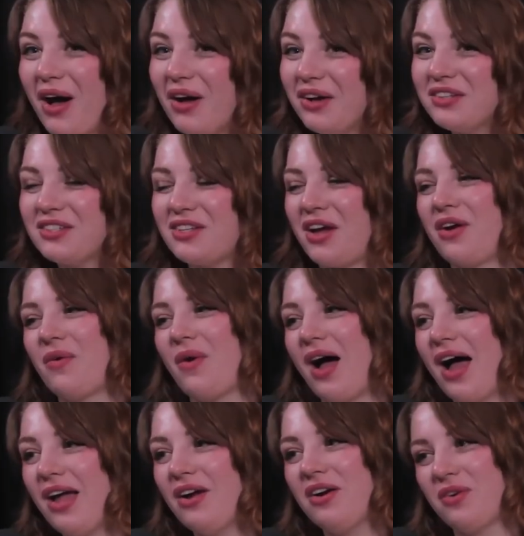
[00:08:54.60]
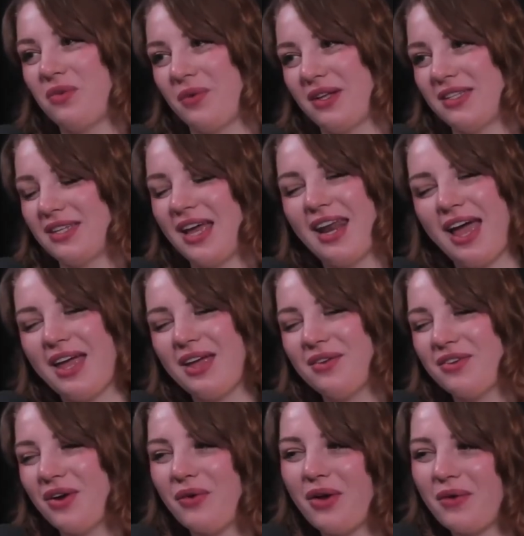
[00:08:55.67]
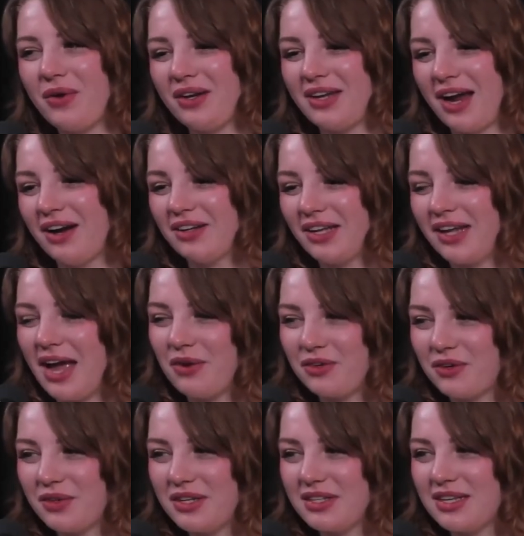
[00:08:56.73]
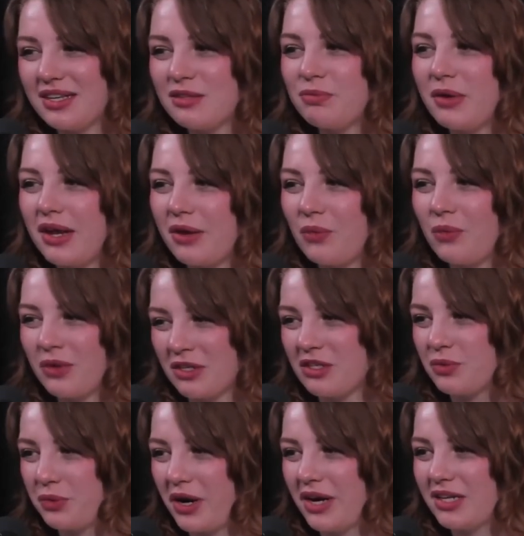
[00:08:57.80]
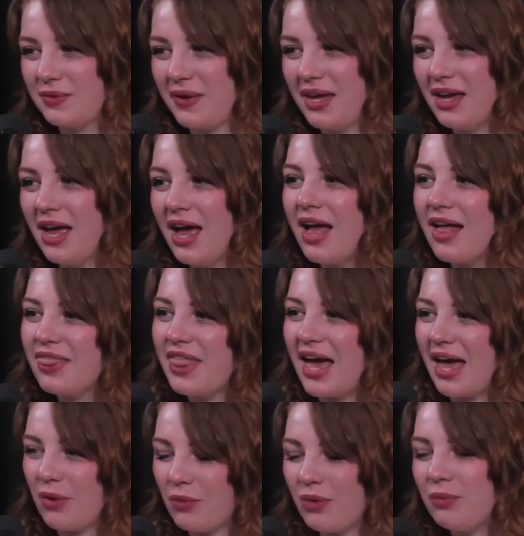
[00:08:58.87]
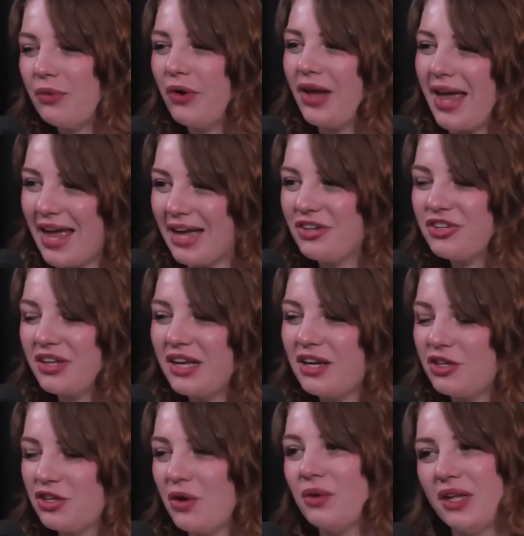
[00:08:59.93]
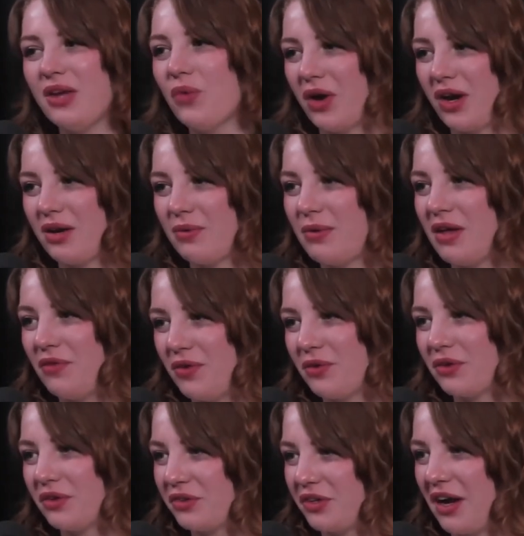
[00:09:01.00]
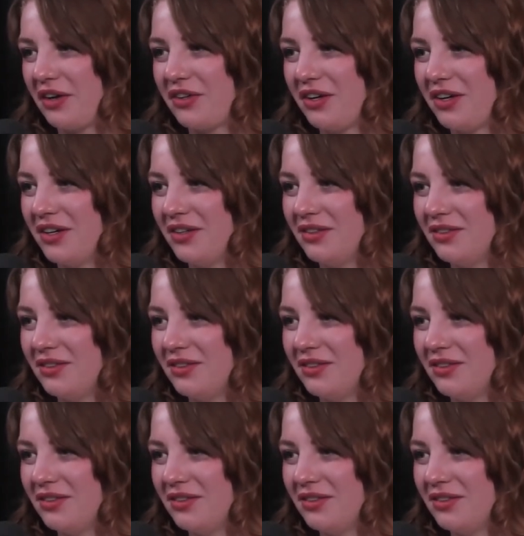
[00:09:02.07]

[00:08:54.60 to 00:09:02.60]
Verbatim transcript: also, I heard once, and I don't know entirely how true this is, but it wouldn't surprise me that at one point Angelina Jolie wanted to be a funeral director.